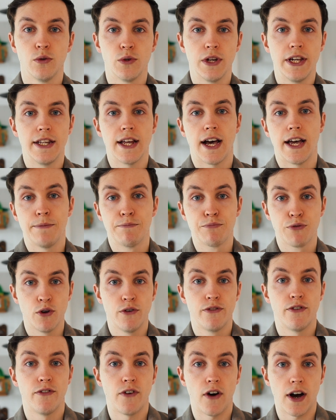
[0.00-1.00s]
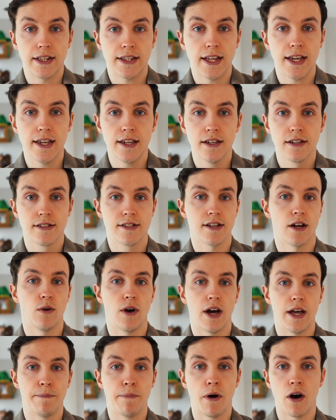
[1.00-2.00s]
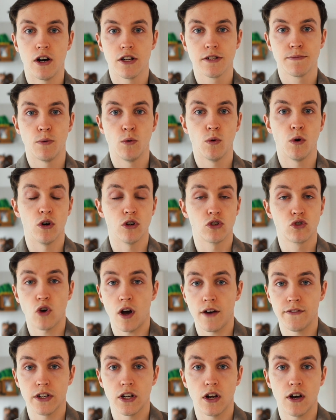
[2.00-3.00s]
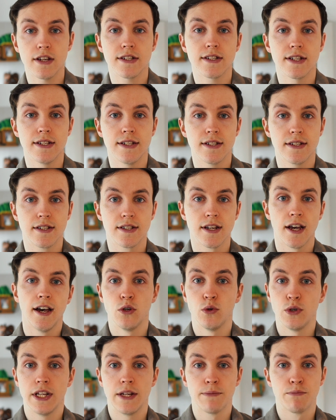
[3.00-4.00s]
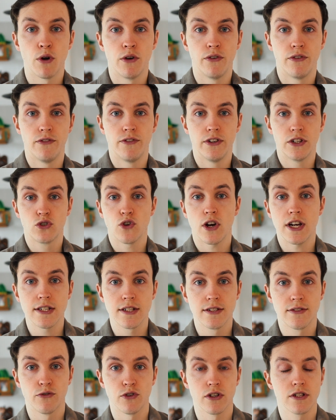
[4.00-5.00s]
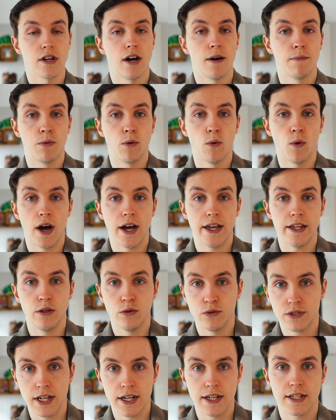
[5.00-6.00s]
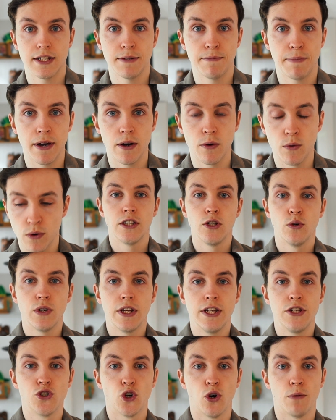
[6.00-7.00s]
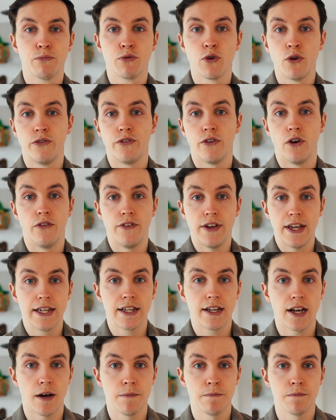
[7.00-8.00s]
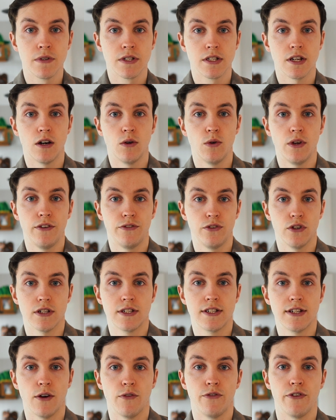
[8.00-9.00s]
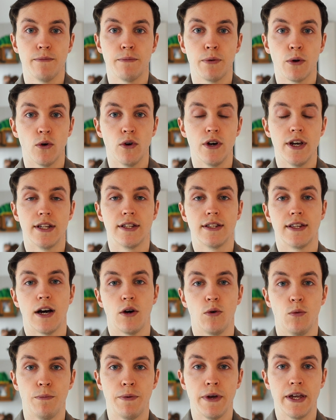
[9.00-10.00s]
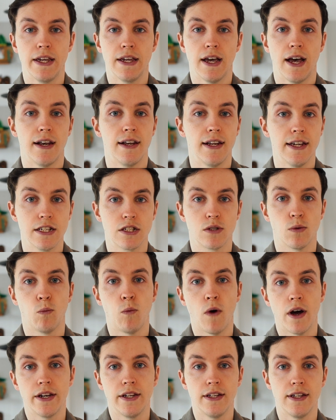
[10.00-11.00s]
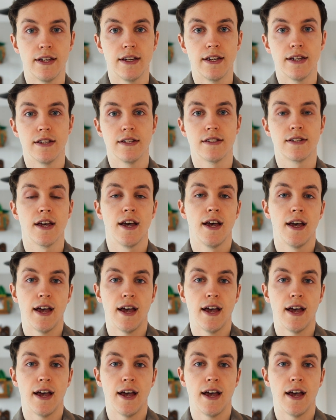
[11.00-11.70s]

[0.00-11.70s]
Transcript: You'll need a proof of ID, so a passport or driving license. You'll need a proof of address, for example, a utility bill. You'll need your proof of income, so if you're self-employed, that will be at least one year year's